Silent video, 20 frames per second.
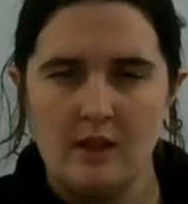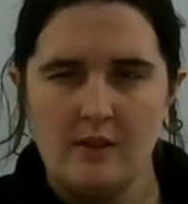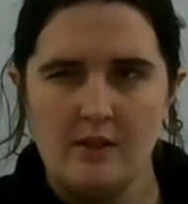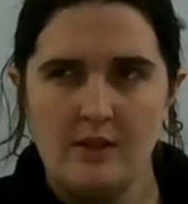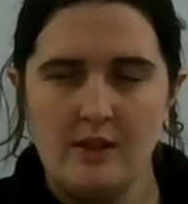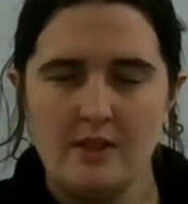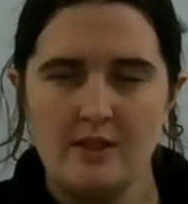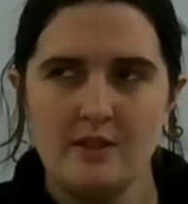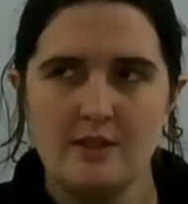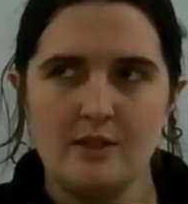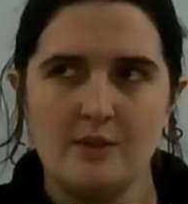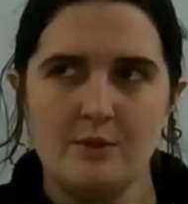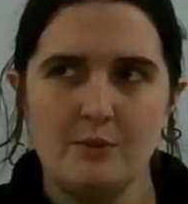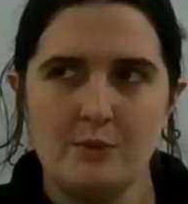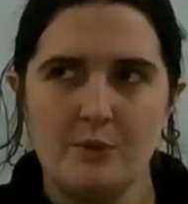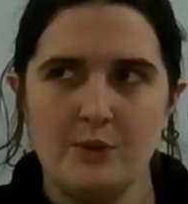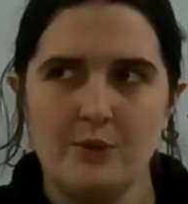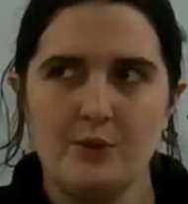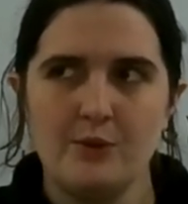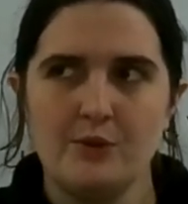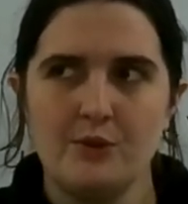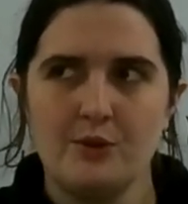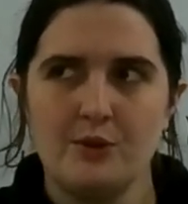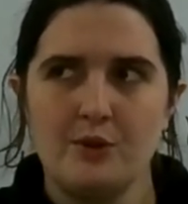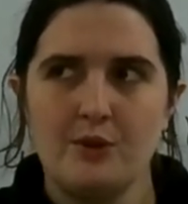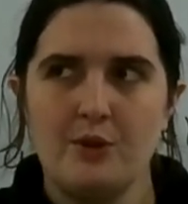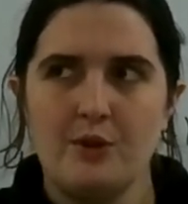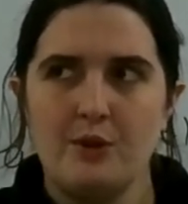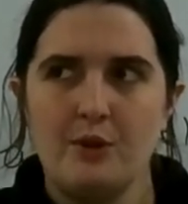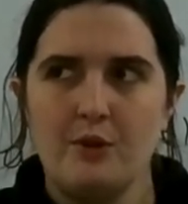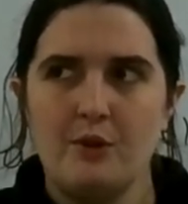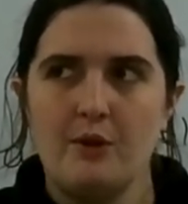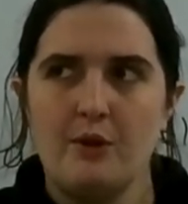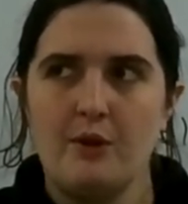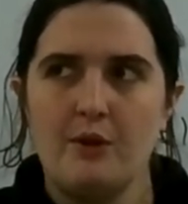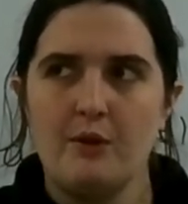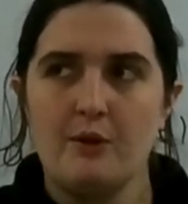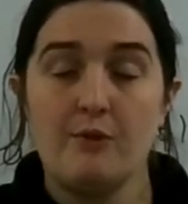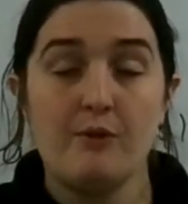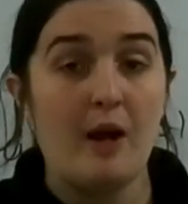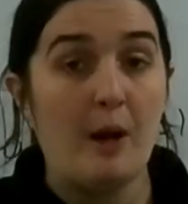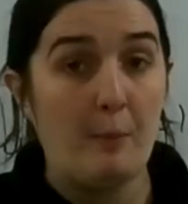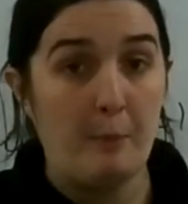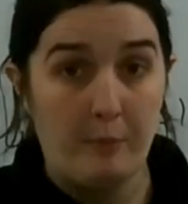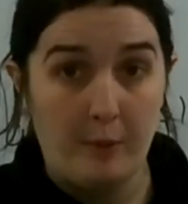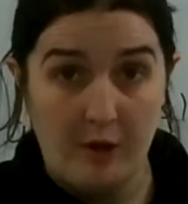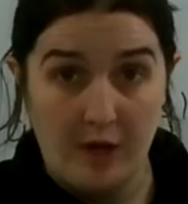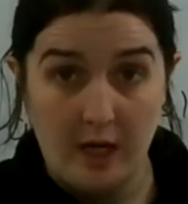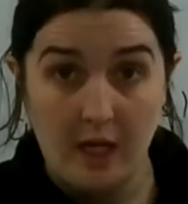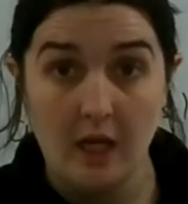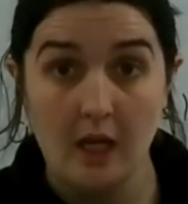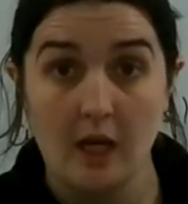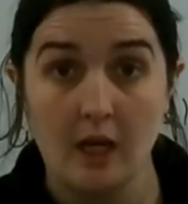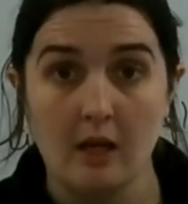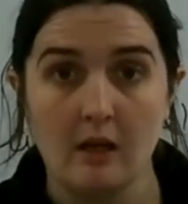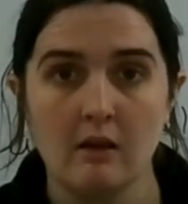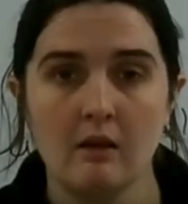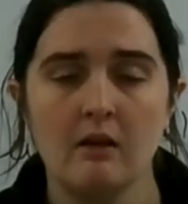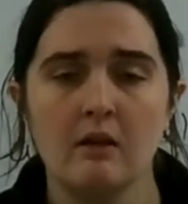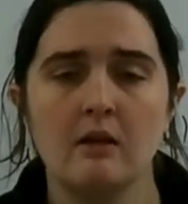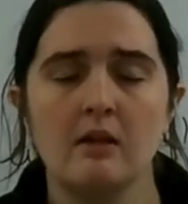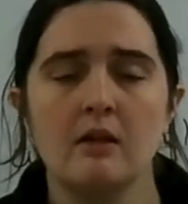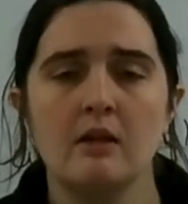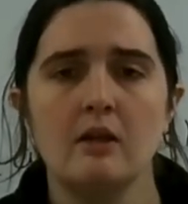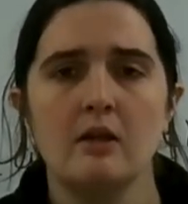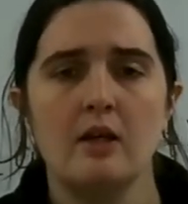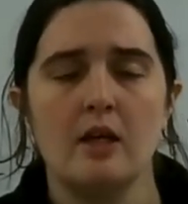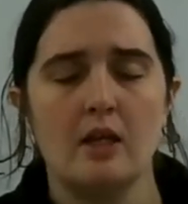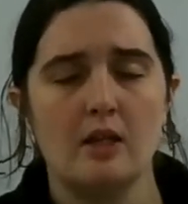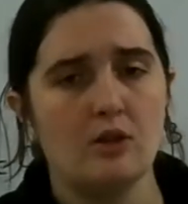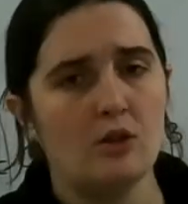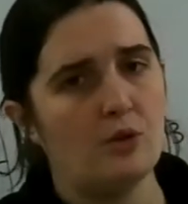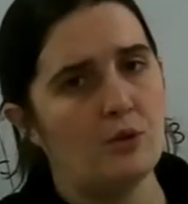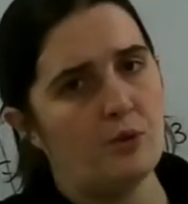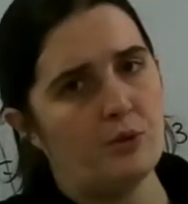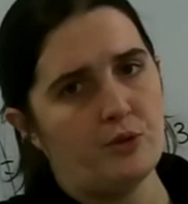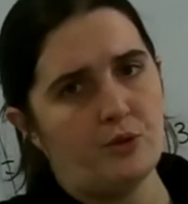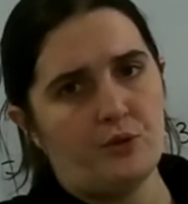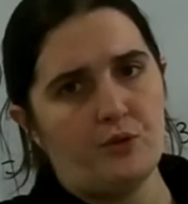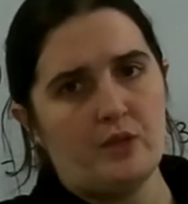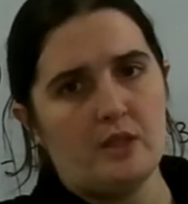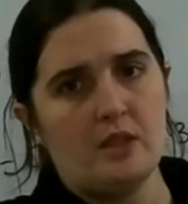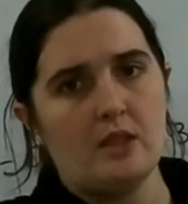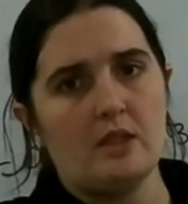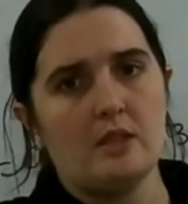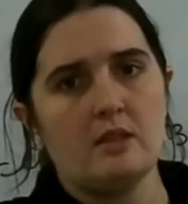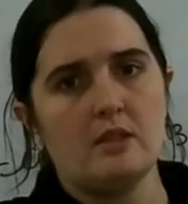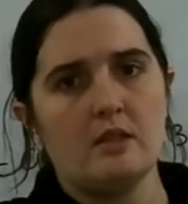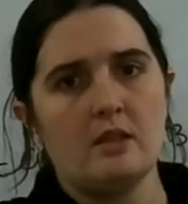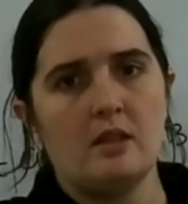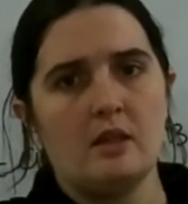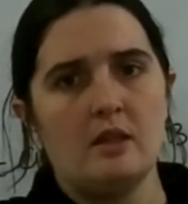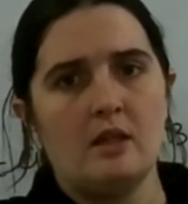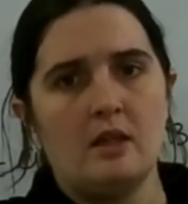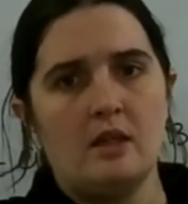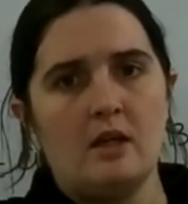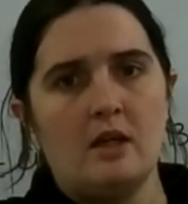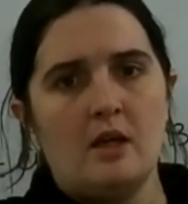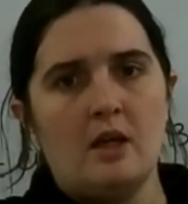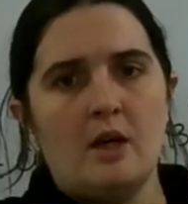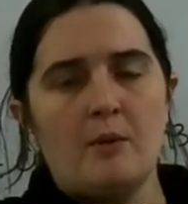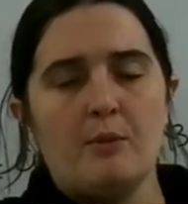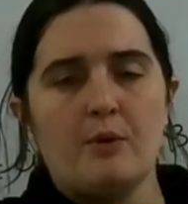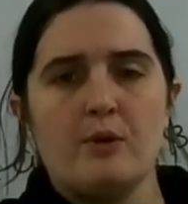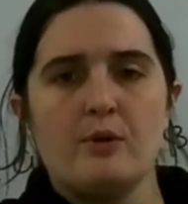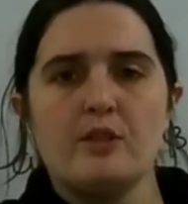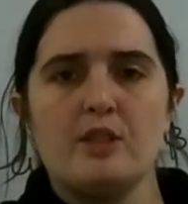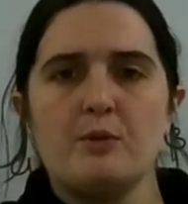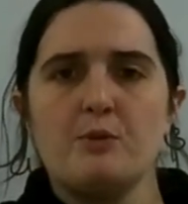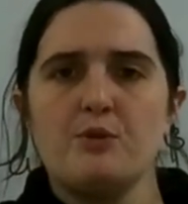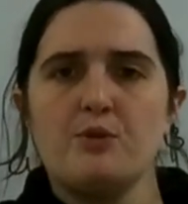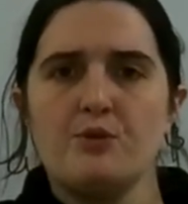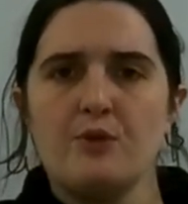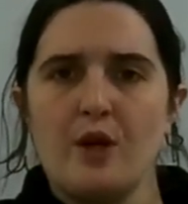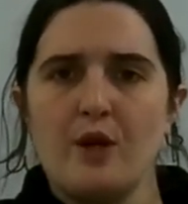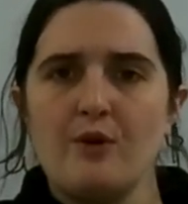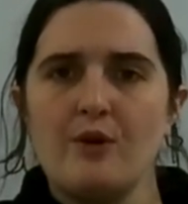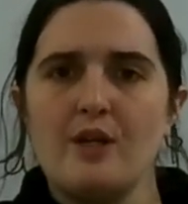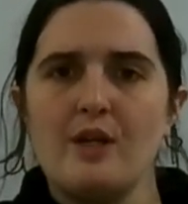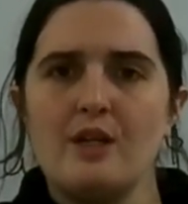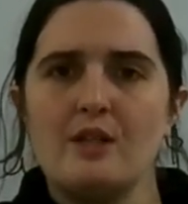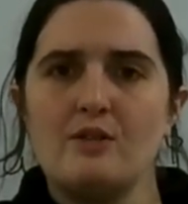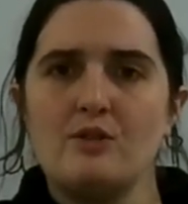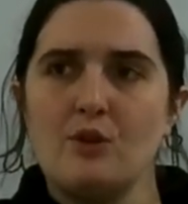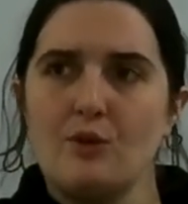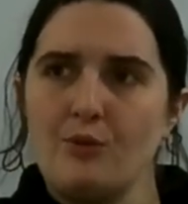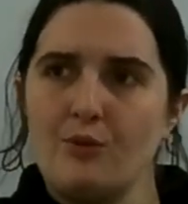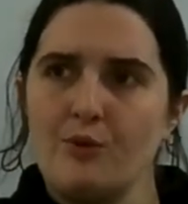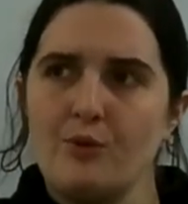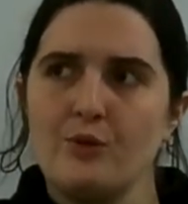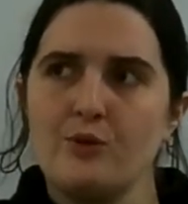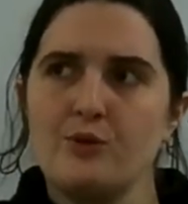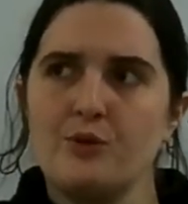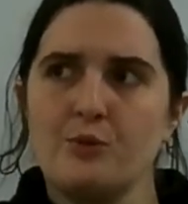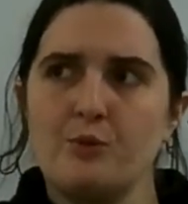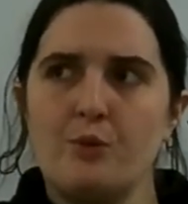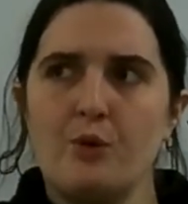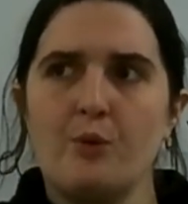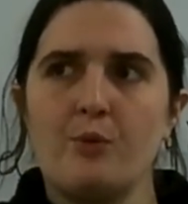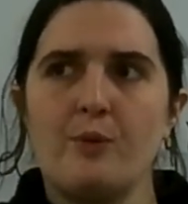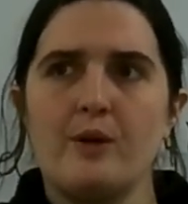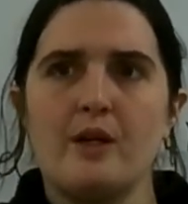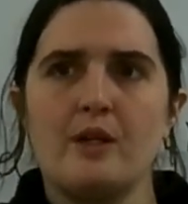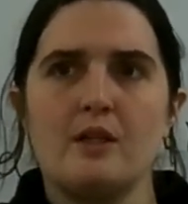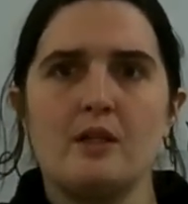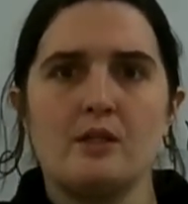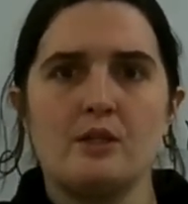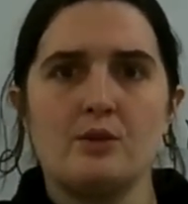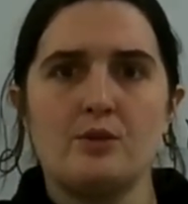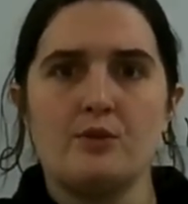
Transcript: This was groundbreaking in the laws of physics, because it was very different to what we had